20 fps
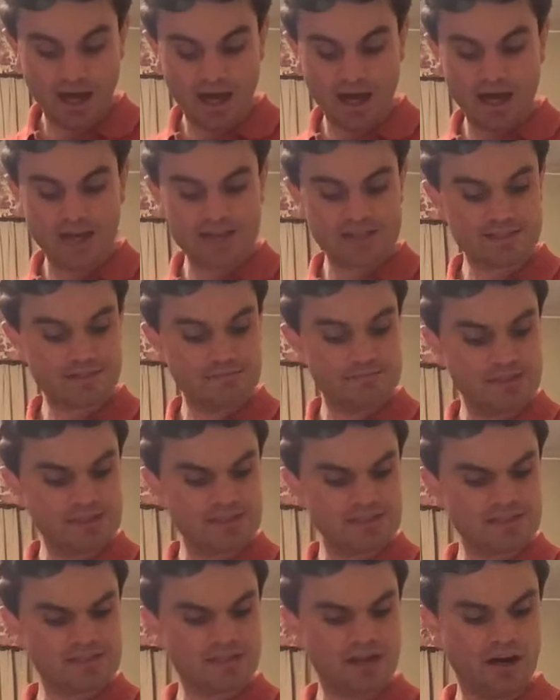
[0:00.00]
As
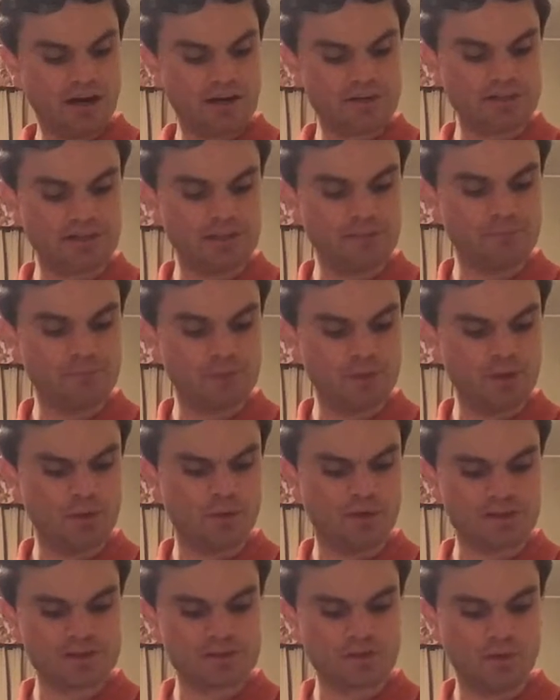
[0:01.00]
Mrs.
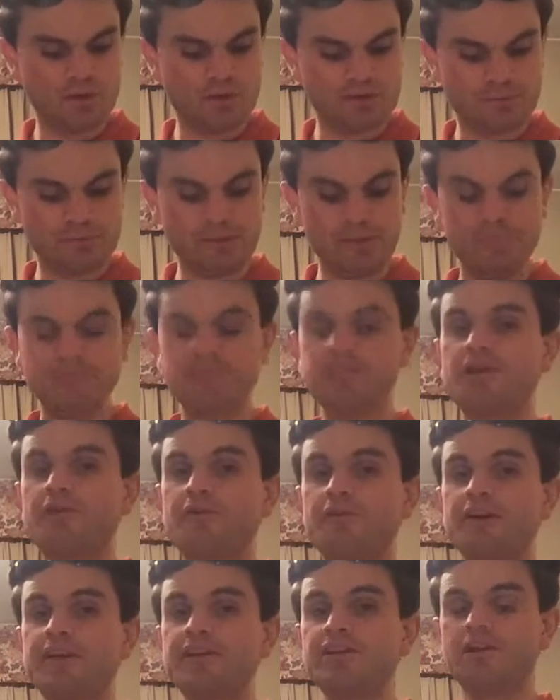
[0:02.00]
Hartley-Brewer told BBC
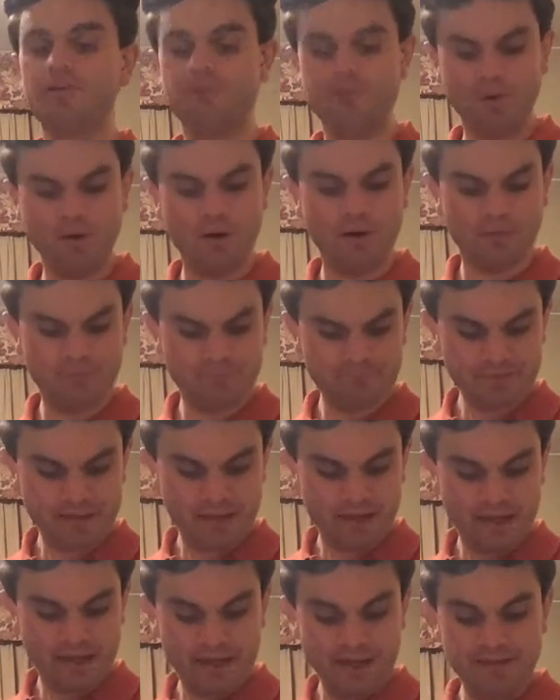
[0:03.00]
Radio 4,
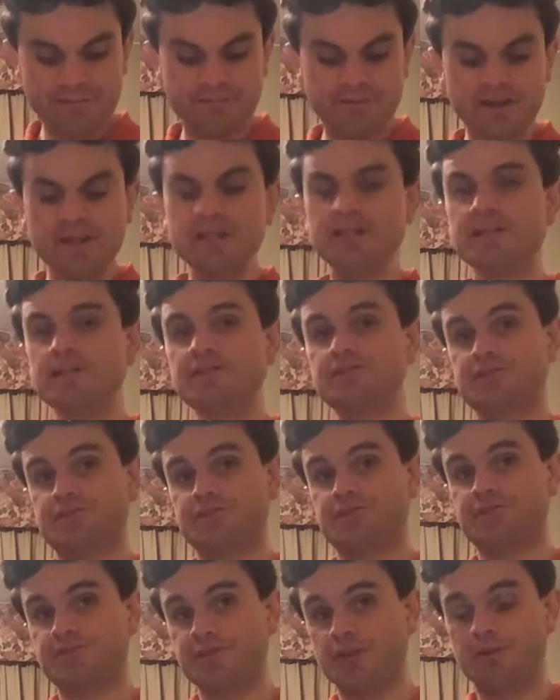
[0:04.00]
if he,
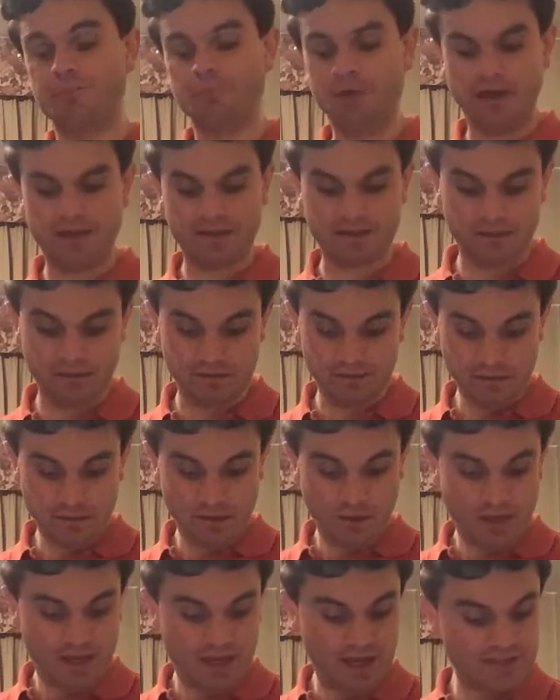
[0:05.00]
Sir Michael,
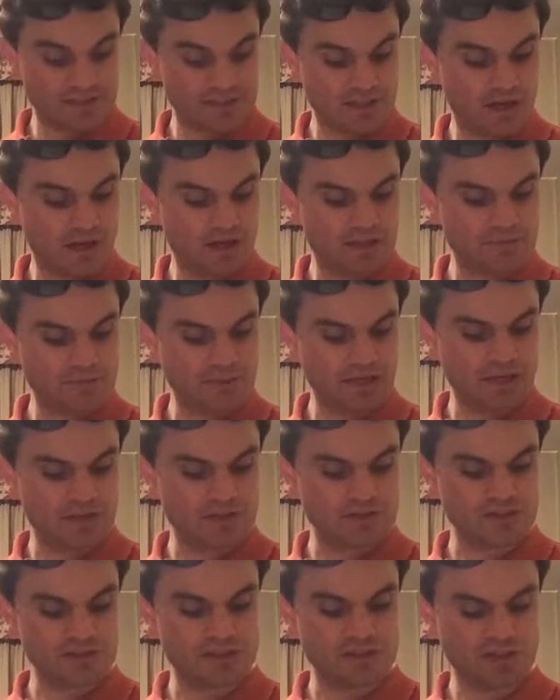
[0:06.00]
has gone
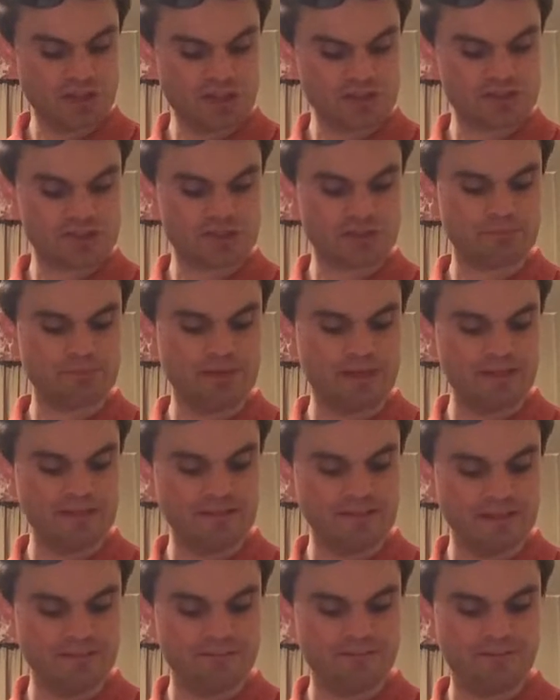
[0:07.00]
because he touched my
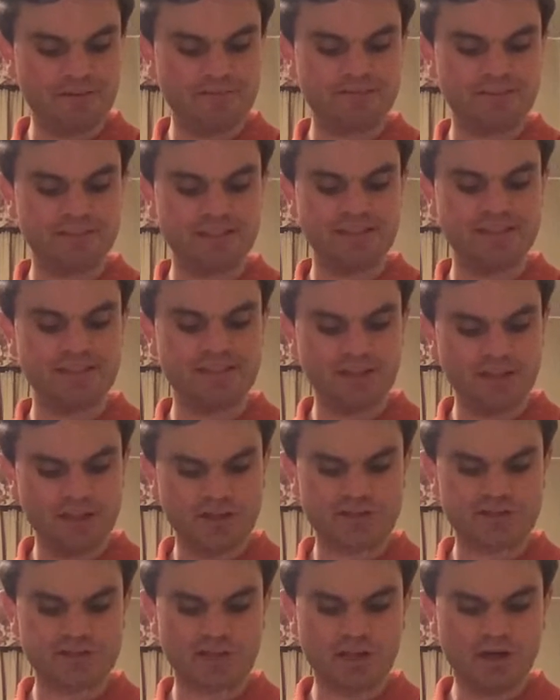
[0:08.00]
knee 15
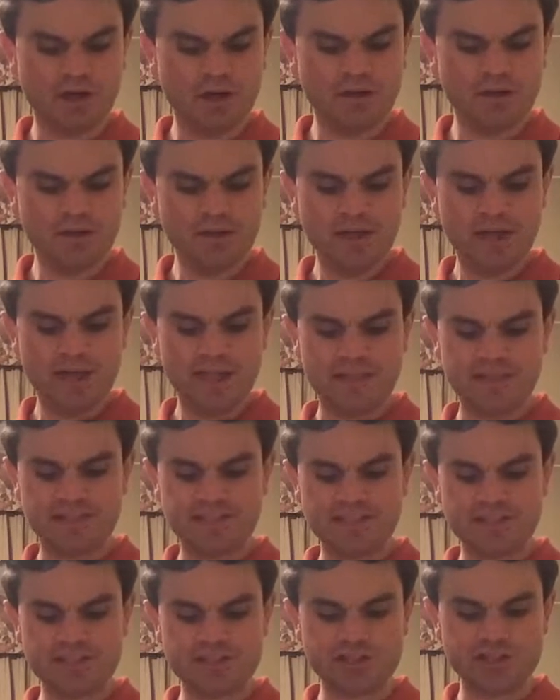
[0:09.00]
years ago,
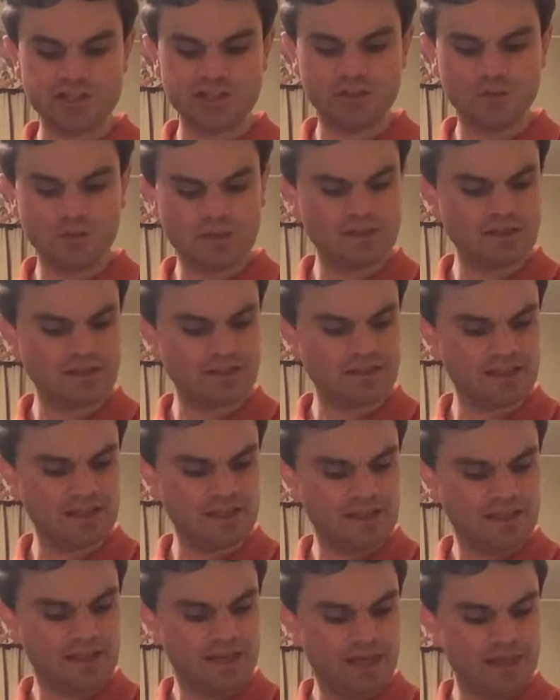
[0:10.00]
this is
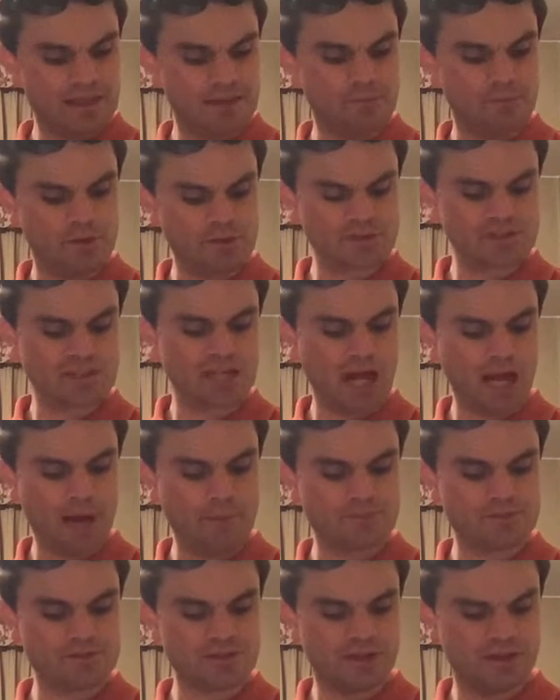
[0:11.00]
genuinely the most
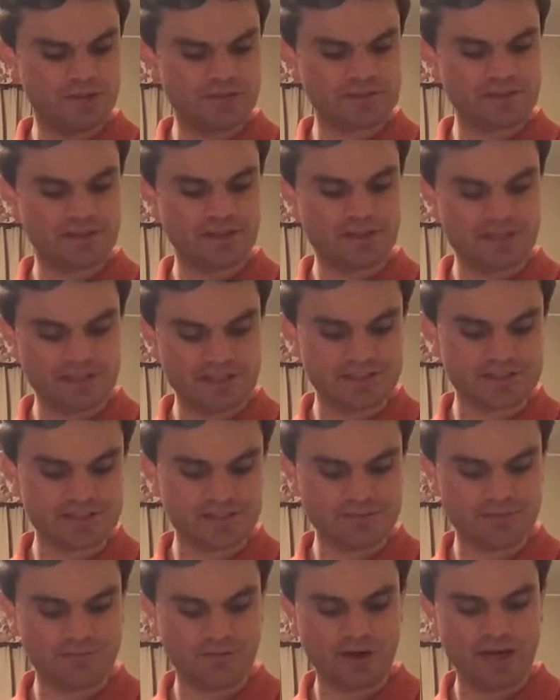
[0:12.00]
absurd
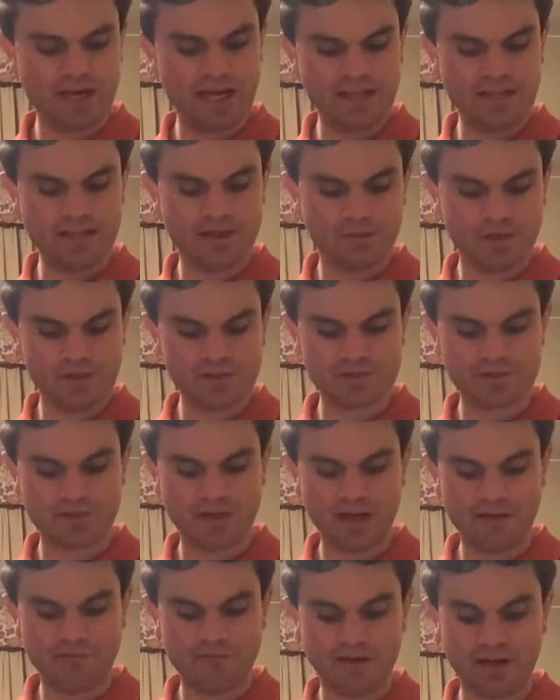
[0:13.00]
reason for anyone to
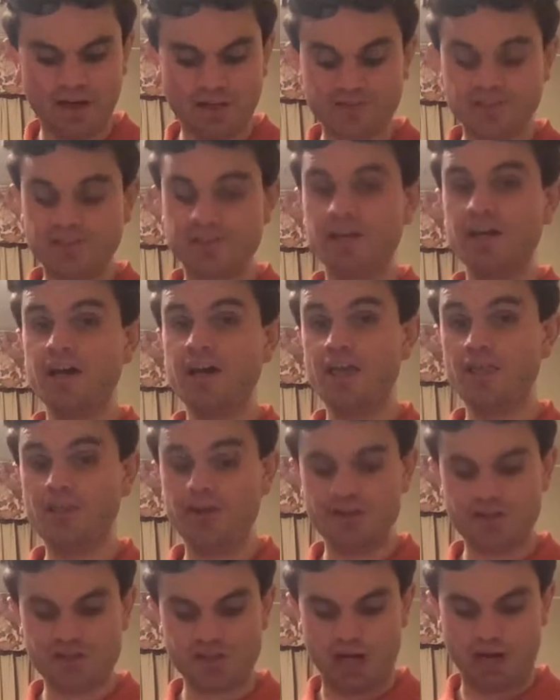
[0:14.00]
have lost
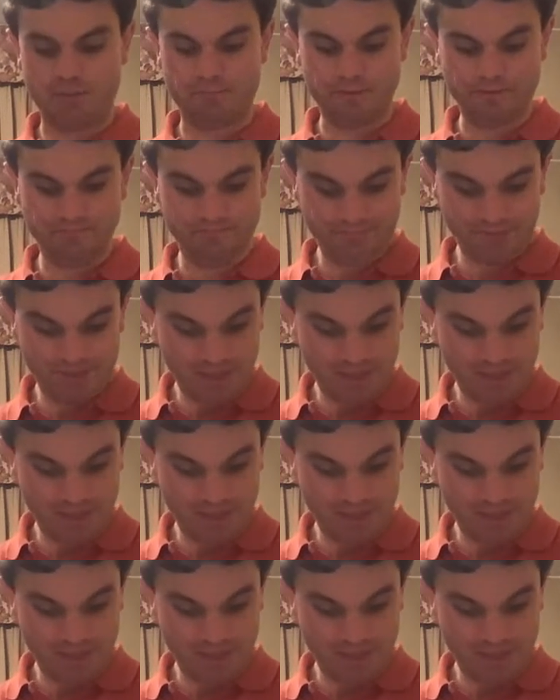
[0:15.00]
their job.